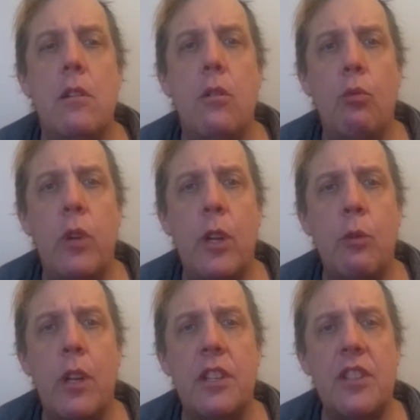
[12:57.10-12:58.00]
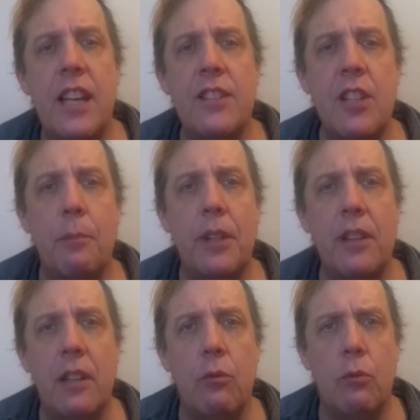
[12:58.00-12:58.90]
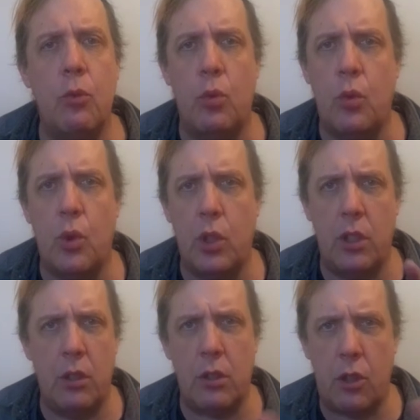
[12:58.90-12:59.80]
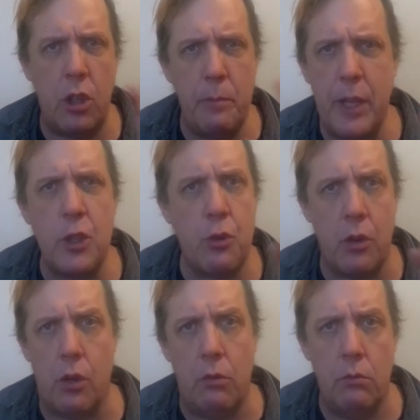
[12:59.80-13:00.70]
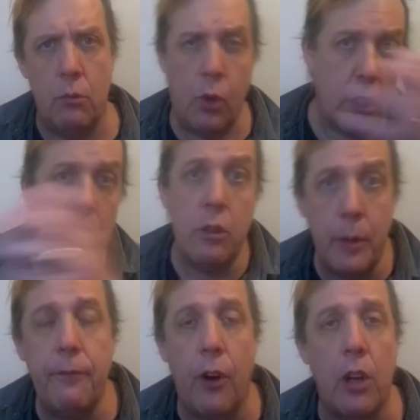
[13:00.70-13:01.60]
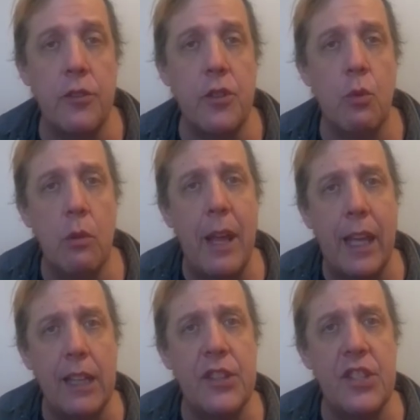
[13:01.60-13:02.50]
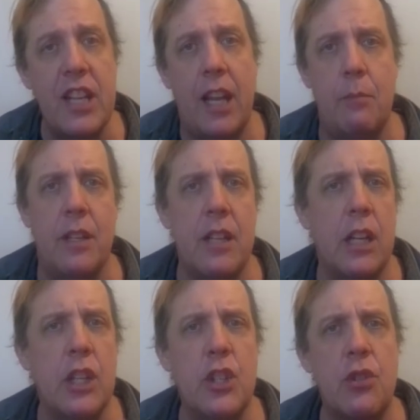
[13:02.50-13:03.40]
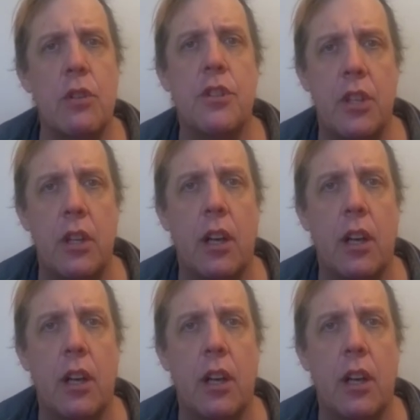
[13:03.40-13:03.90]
when we say something that could be true or it could be false, we're making a statement, an assertion, a